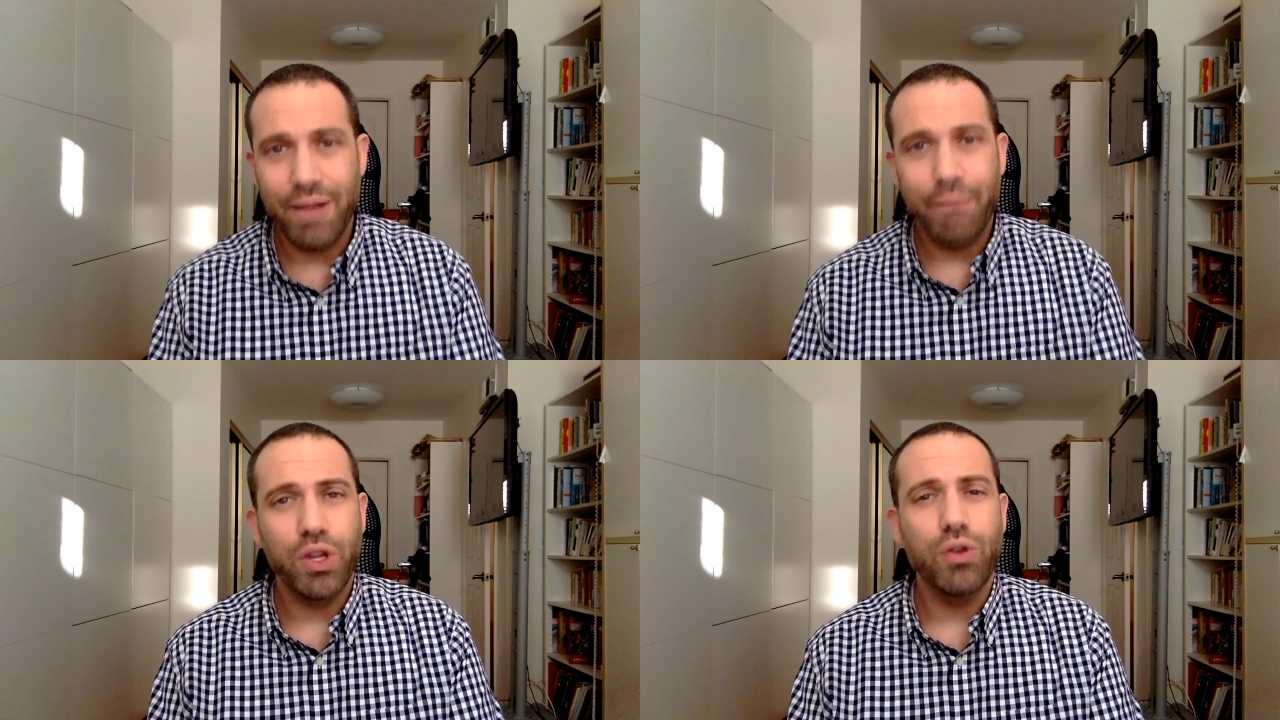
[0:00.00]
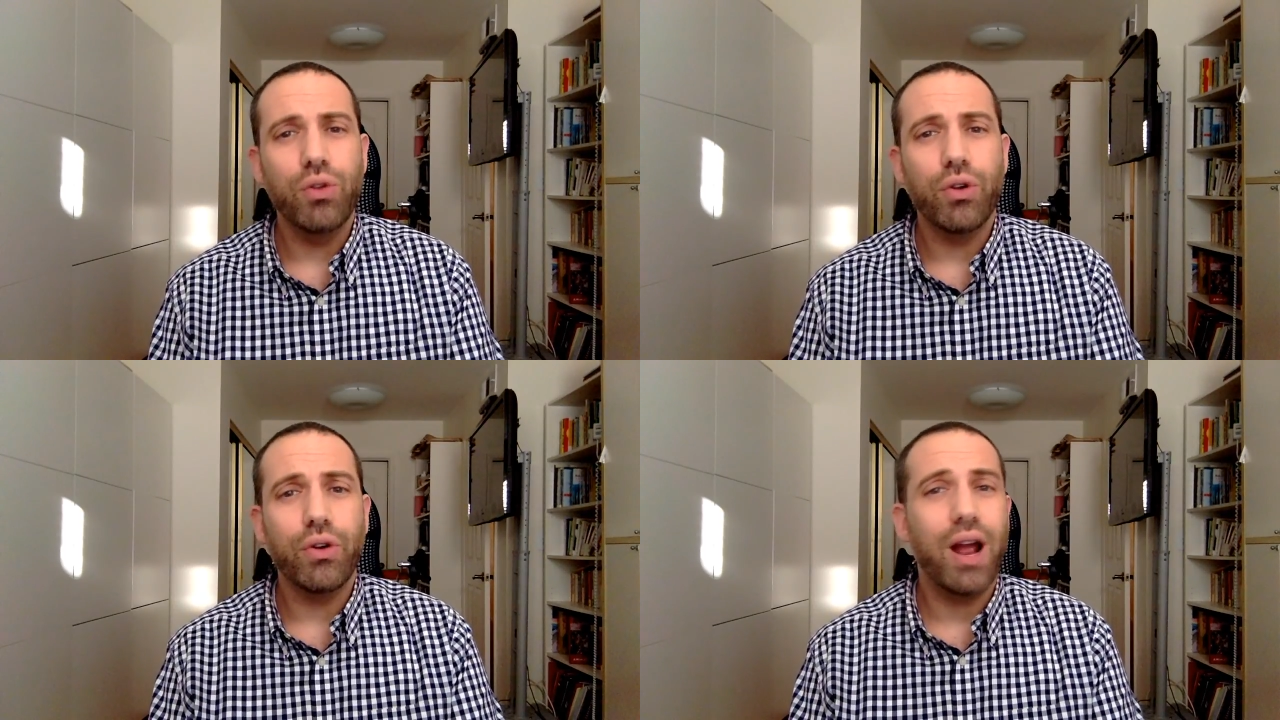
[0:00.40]
you
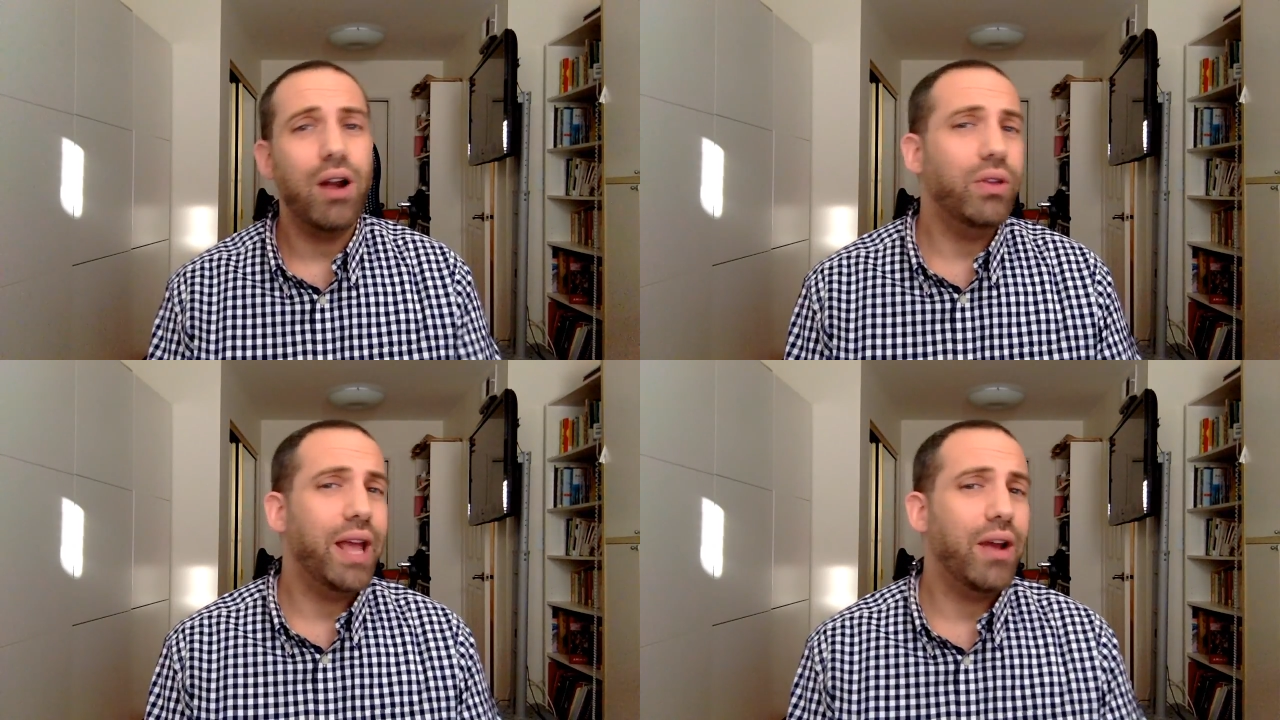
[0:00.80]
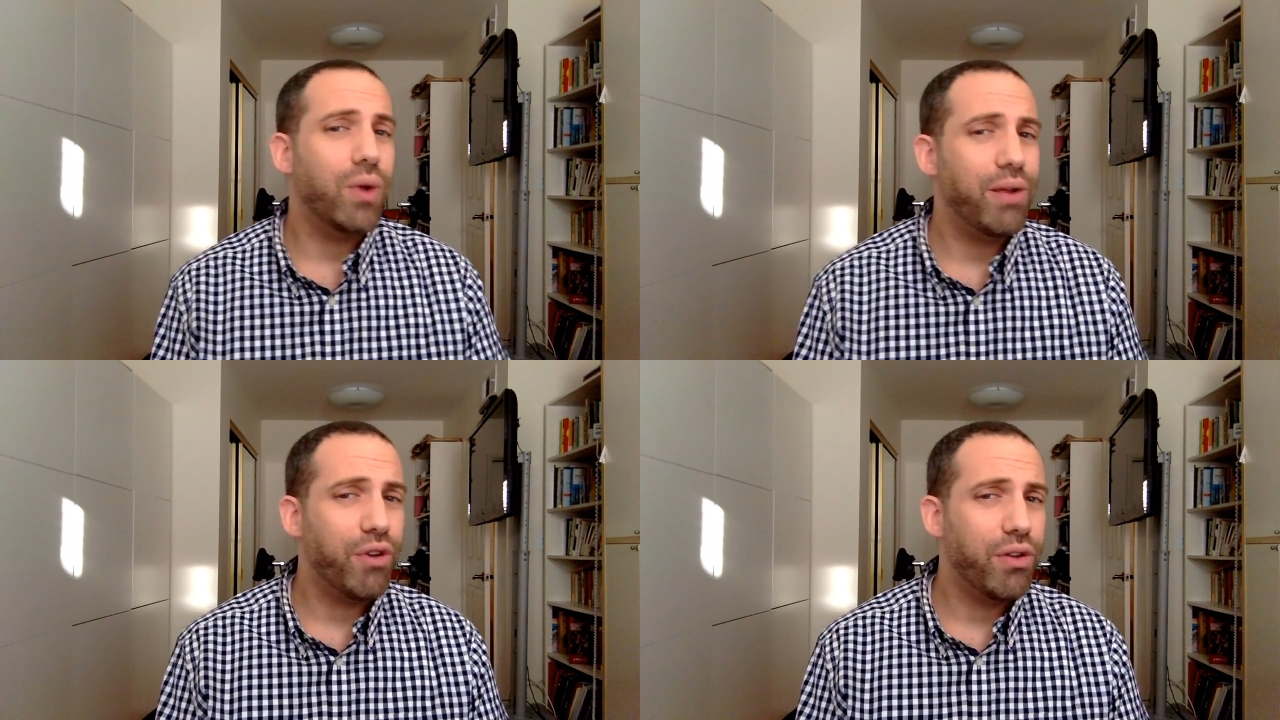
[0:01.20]
learn not only how to
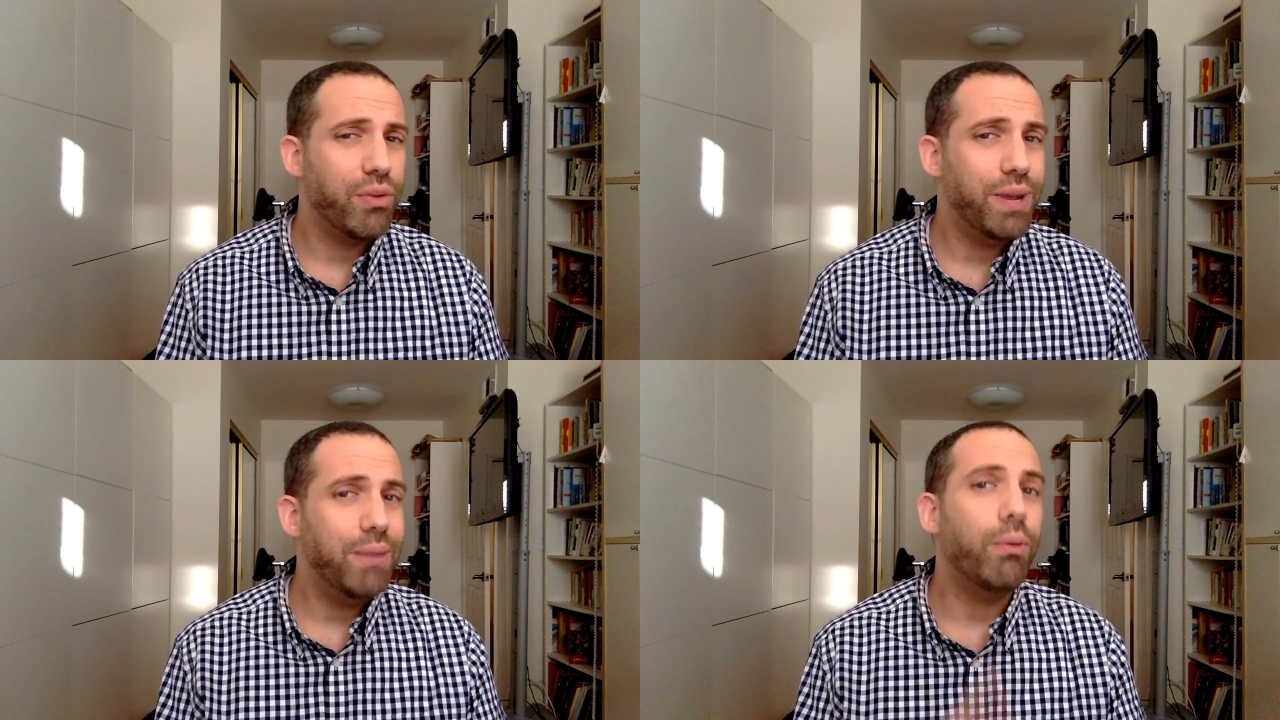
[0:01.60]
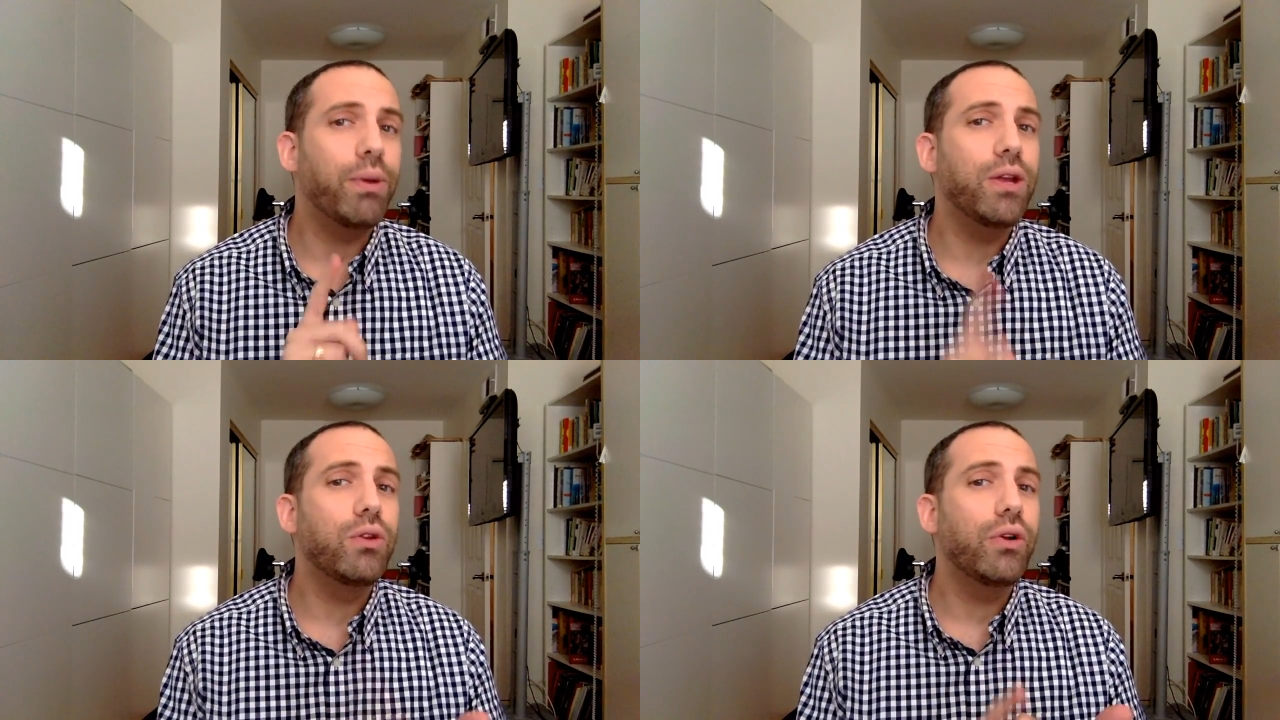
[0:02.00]
write for other people, but
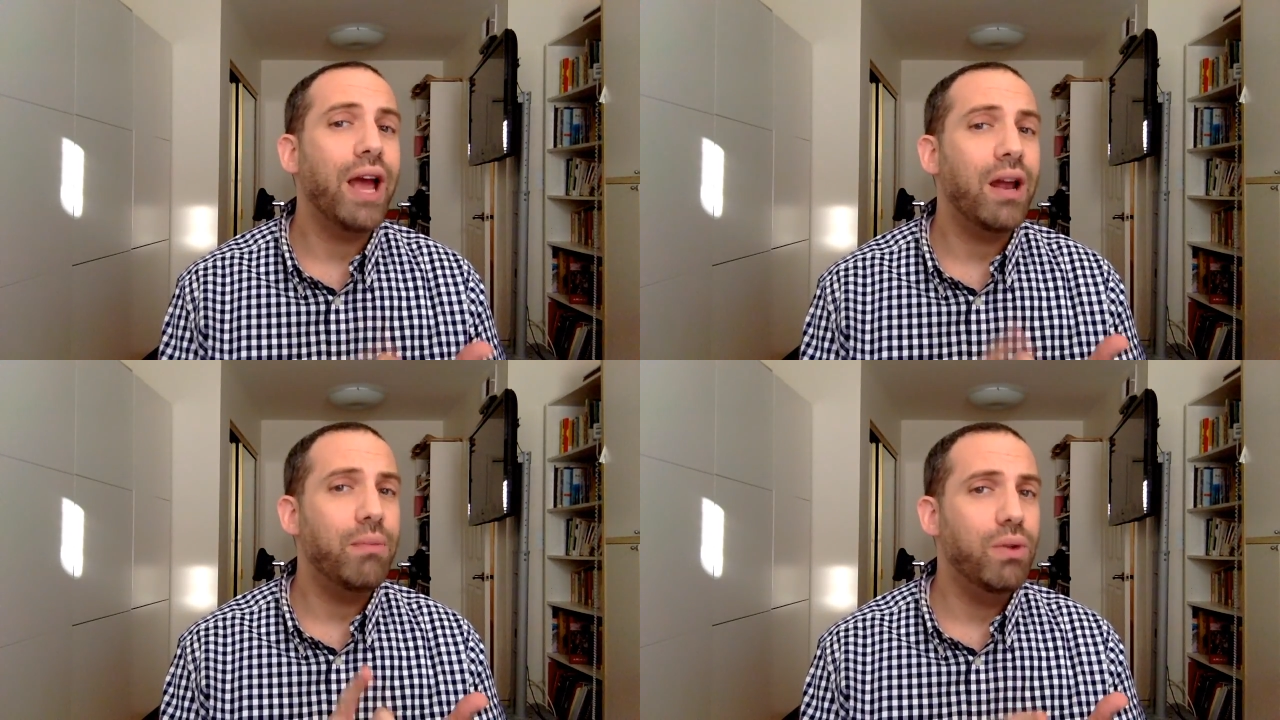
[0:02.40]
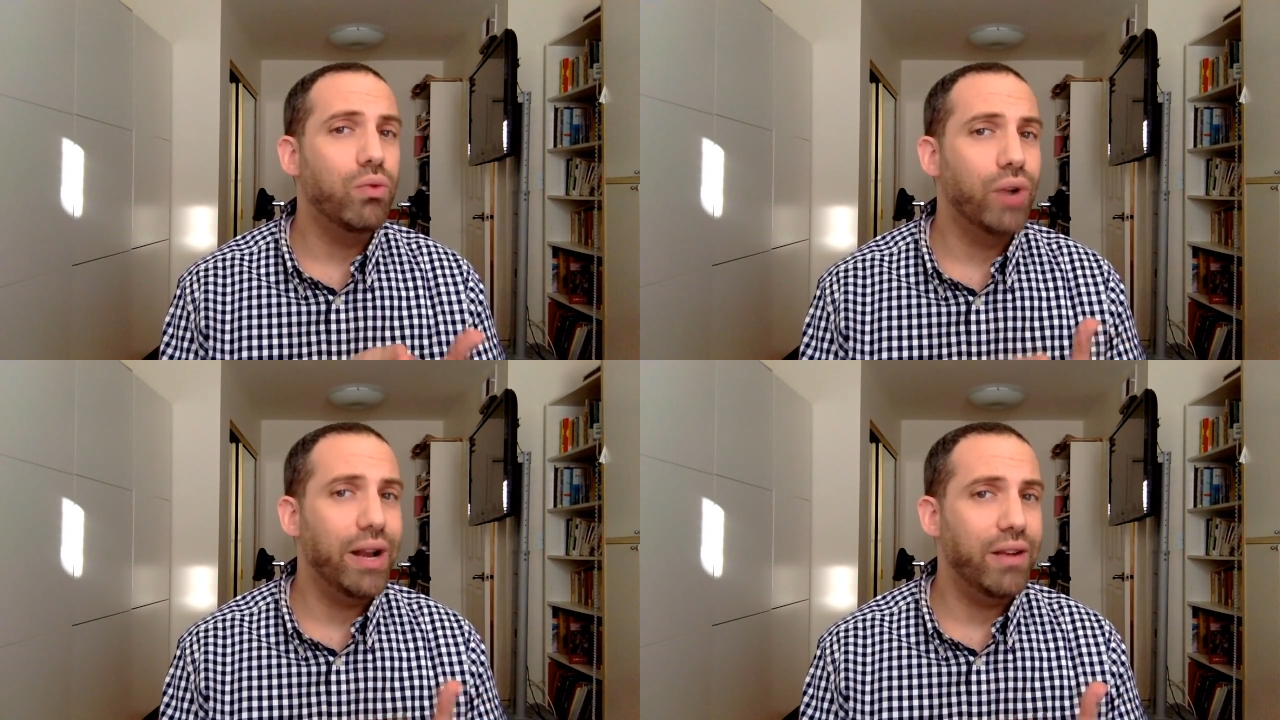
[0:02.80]
you learn how to be
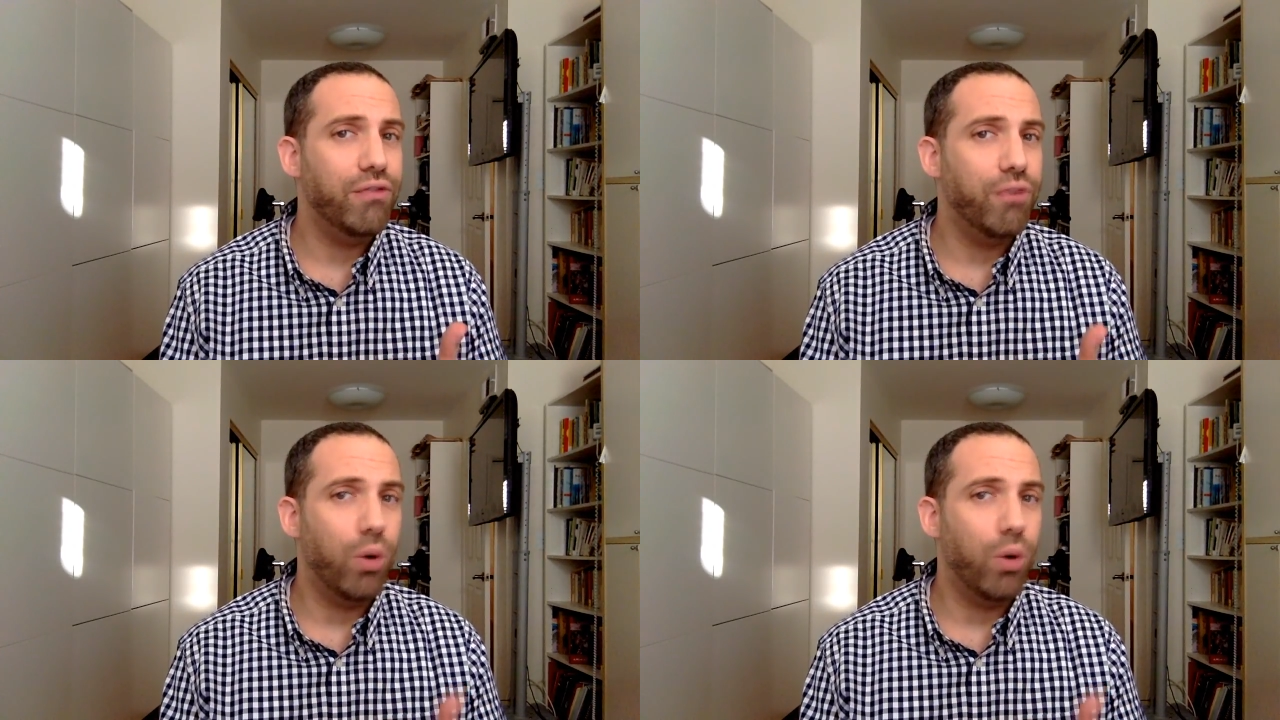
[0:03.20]
written for,